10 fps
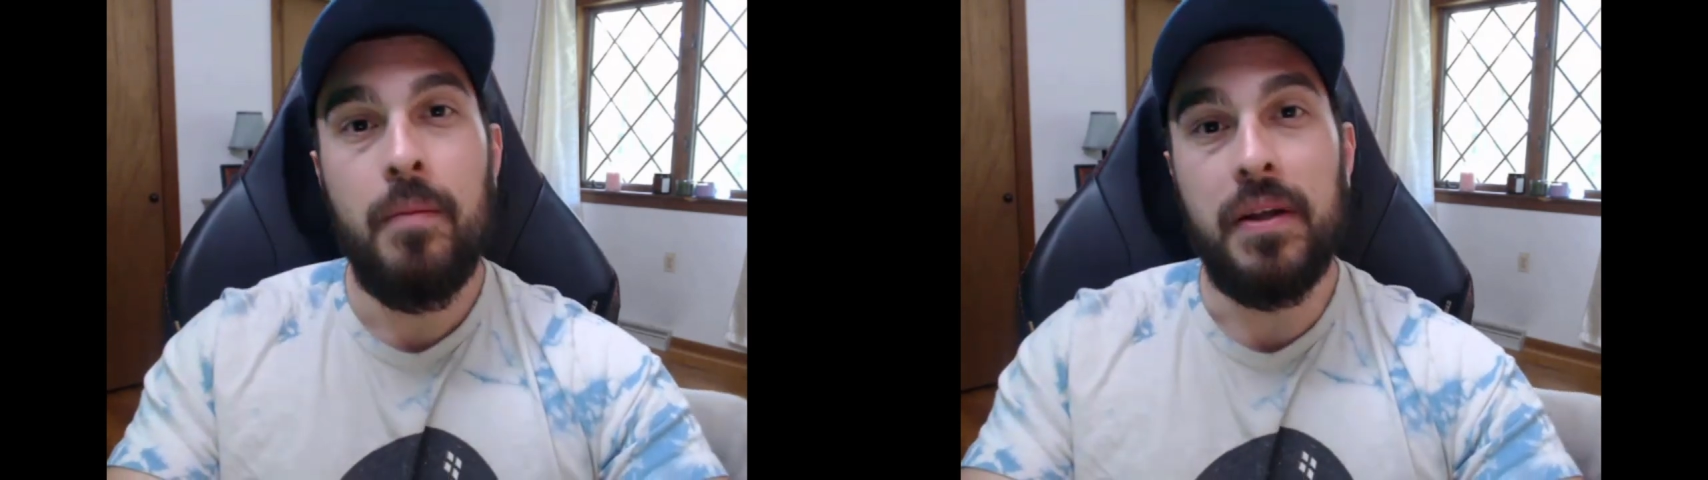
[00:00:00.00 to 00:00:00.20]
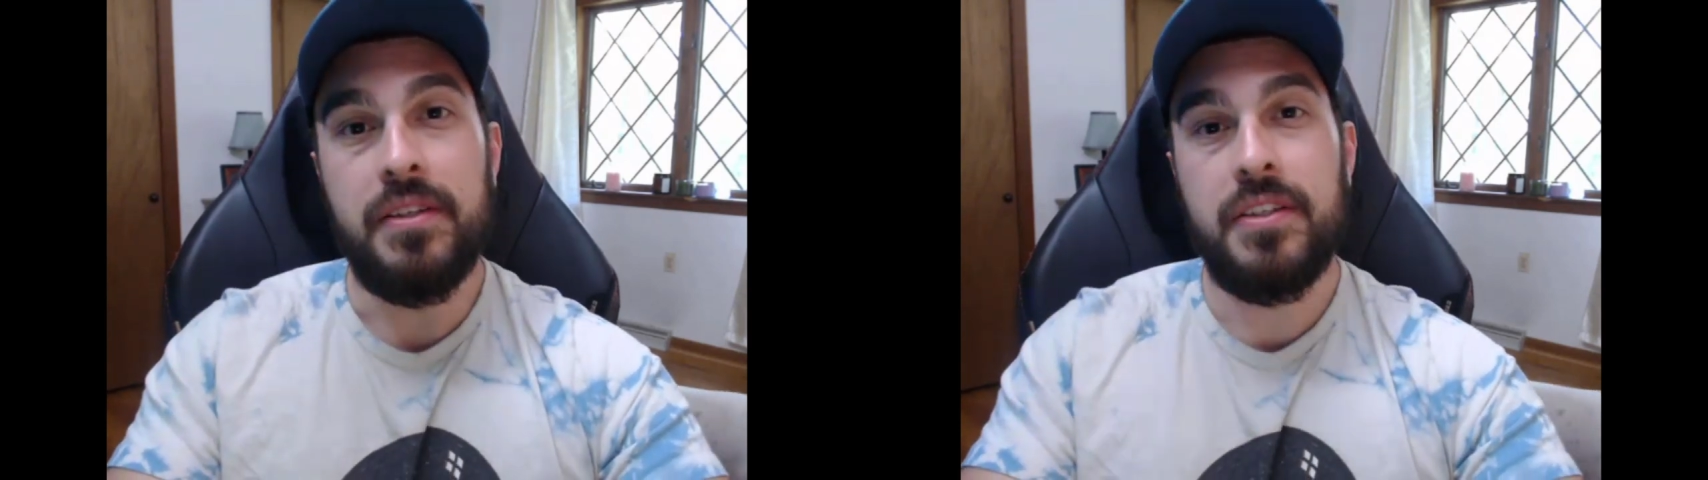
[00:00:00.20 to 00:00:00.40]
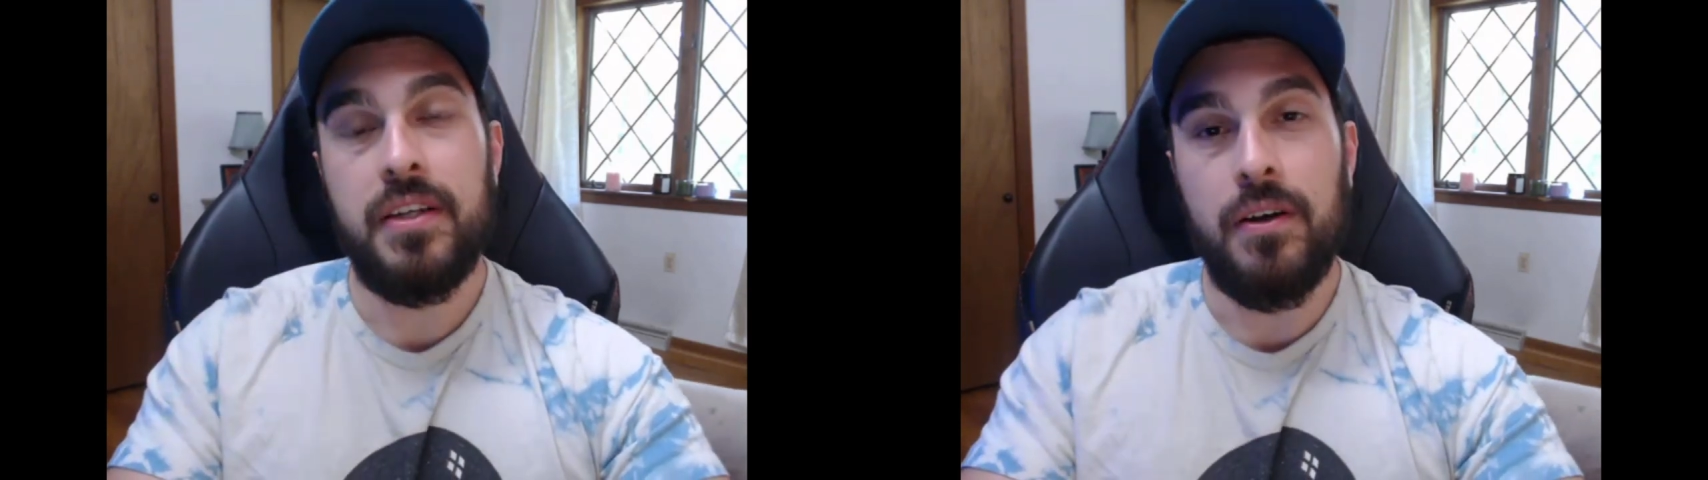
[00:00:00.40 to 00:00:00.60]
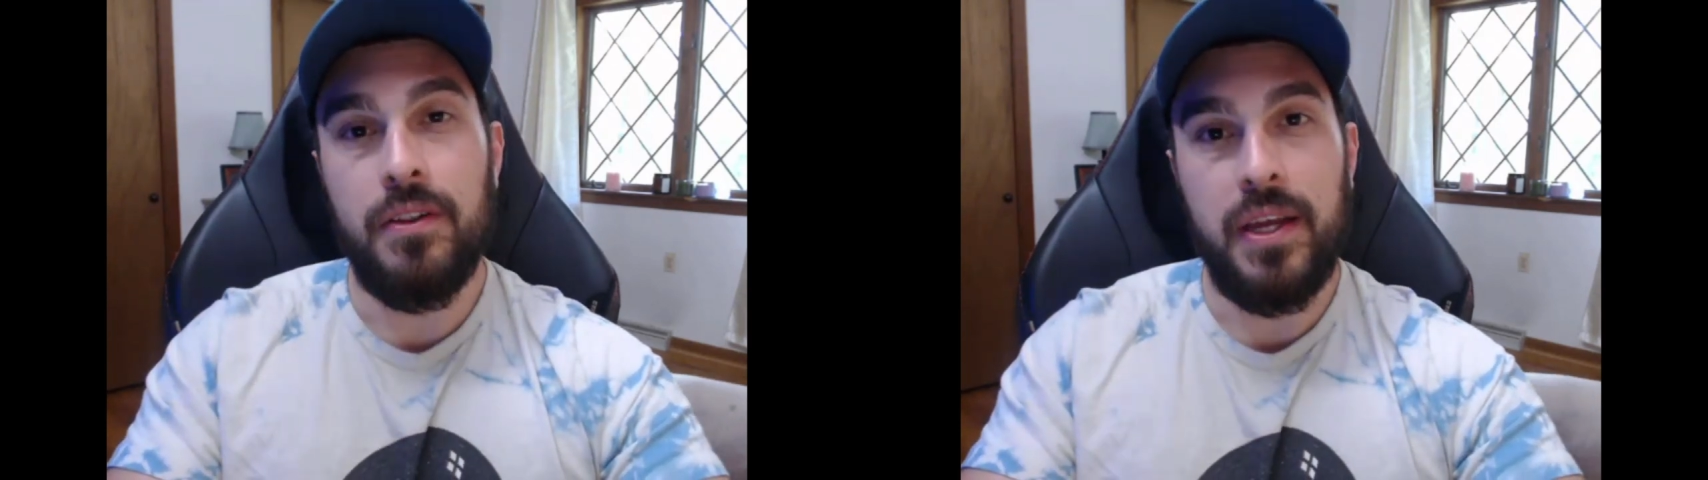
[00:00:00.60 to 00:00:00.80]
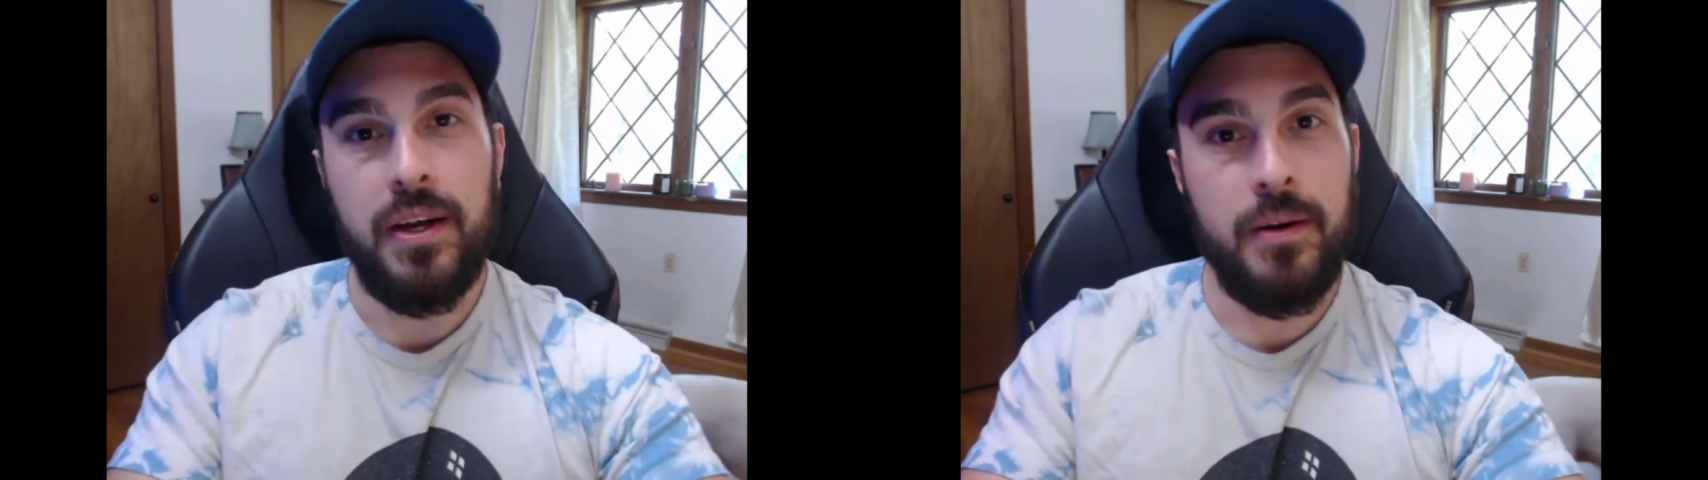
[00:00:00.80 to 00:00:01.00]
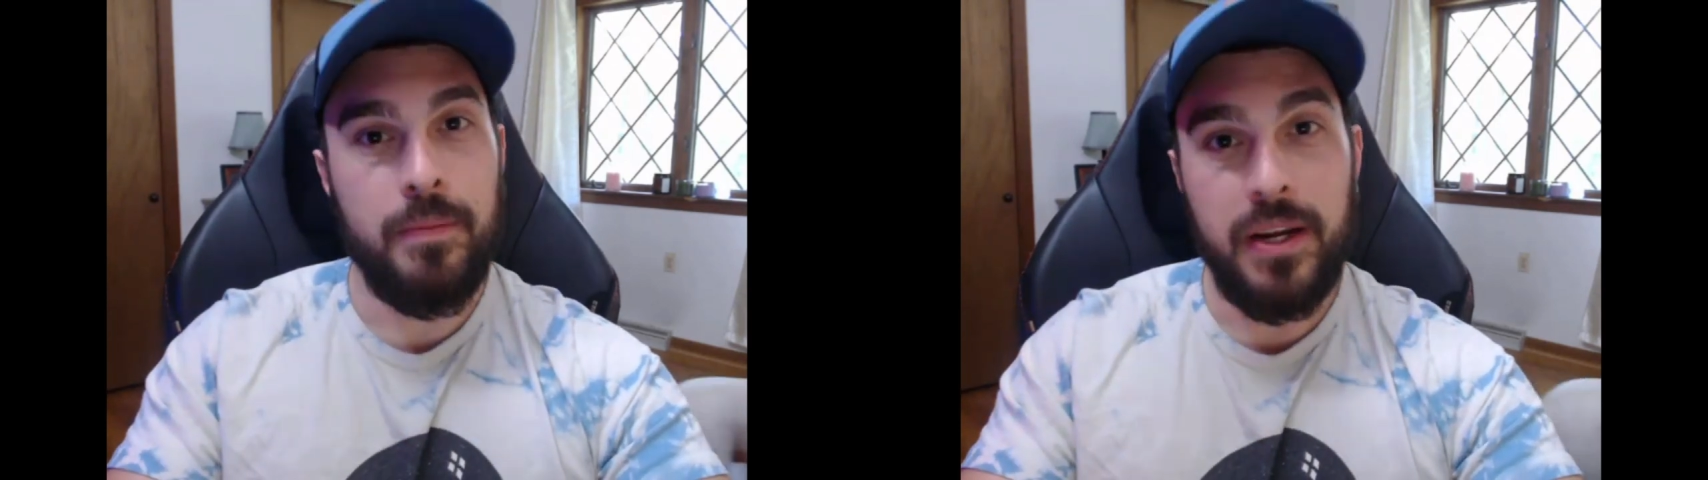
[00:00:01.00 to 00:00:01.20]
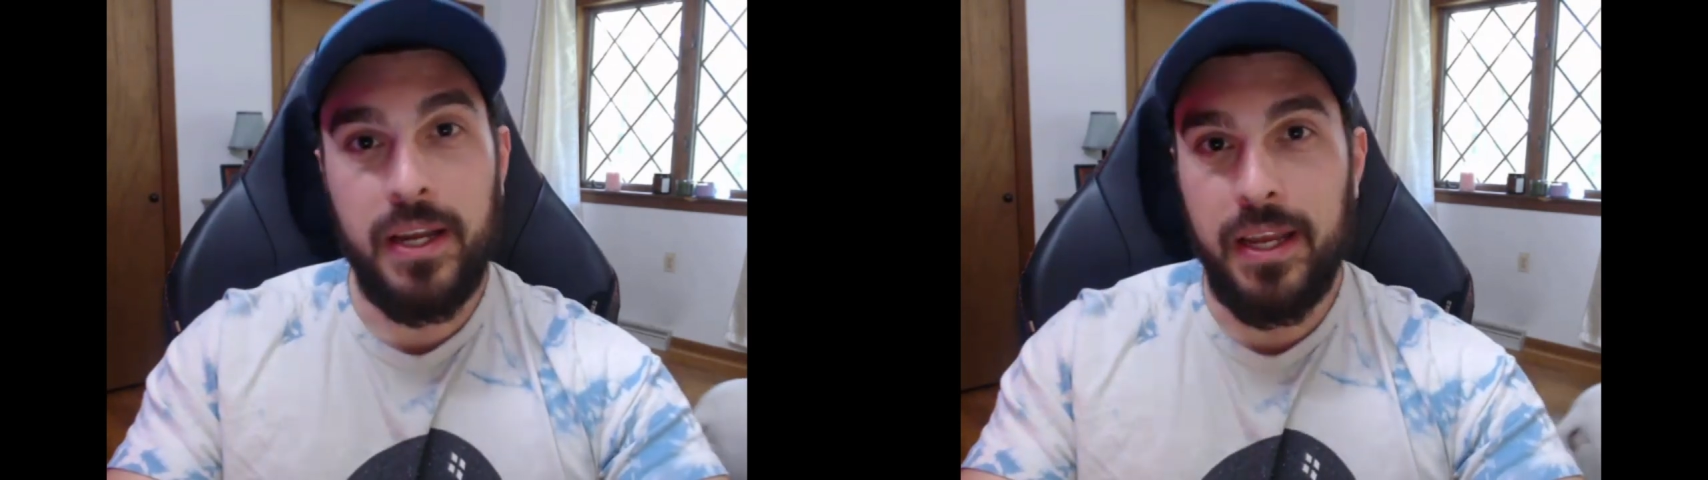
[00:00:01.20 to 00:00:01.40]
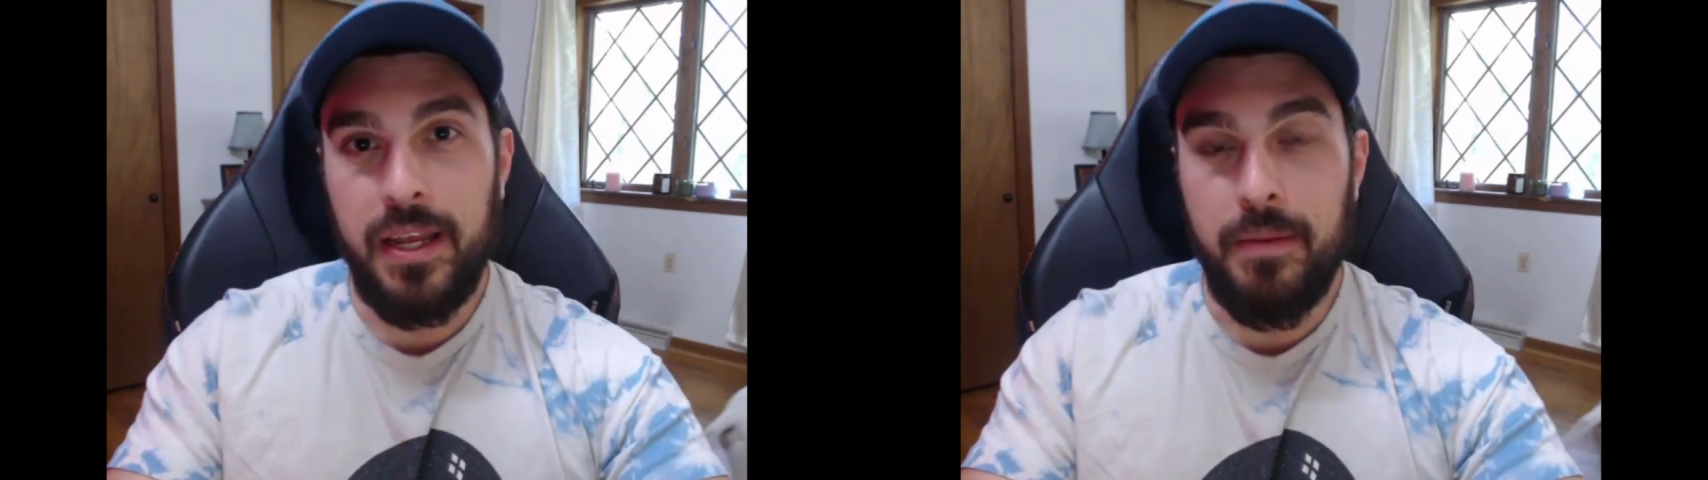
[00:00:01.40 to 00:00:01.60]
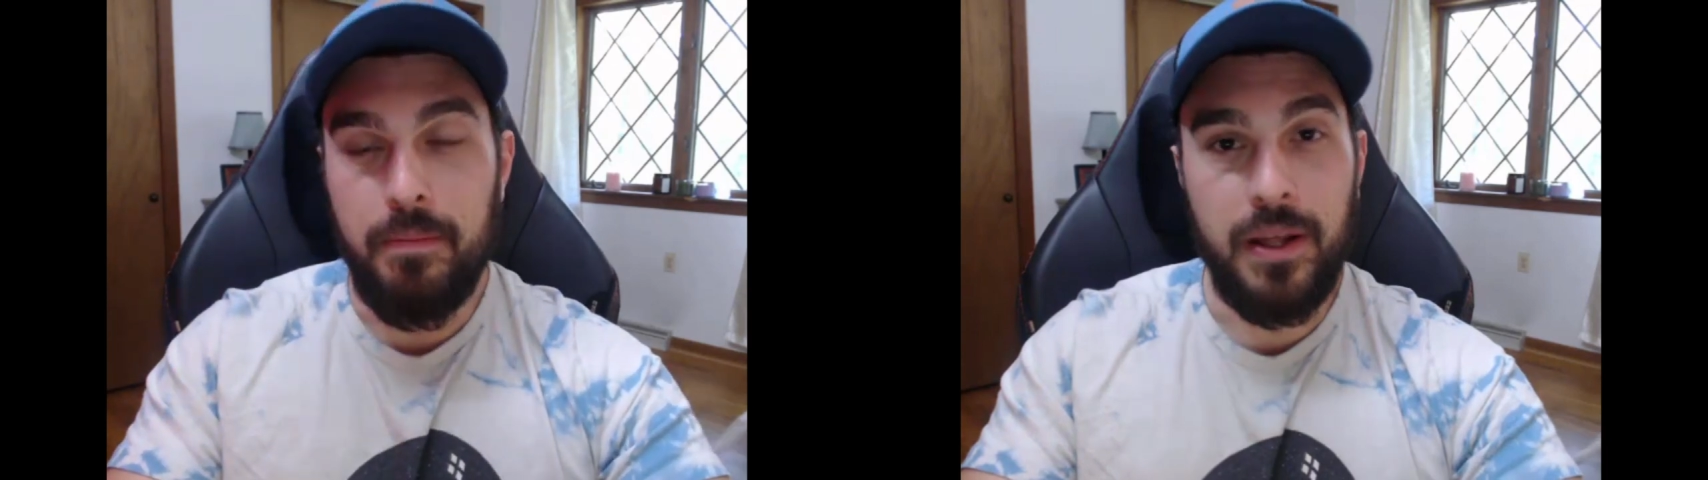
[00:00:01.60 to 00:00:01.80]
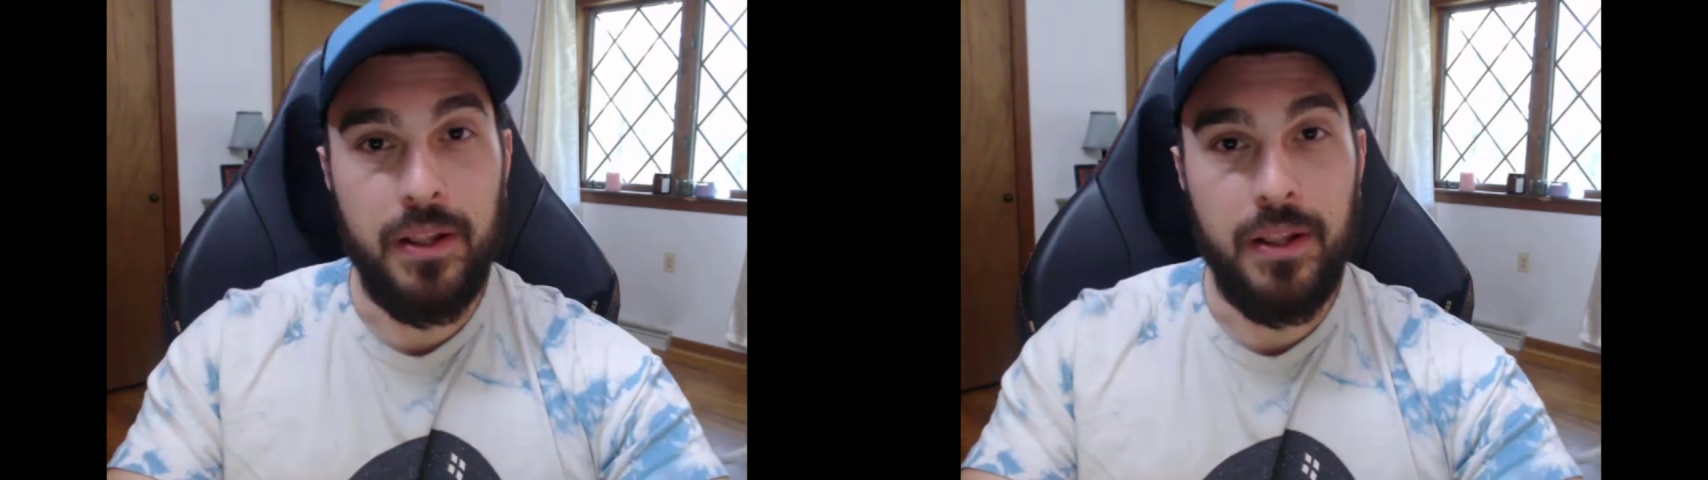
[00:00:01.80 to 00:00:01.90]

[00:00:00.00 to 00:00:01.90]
But still, they are bringing in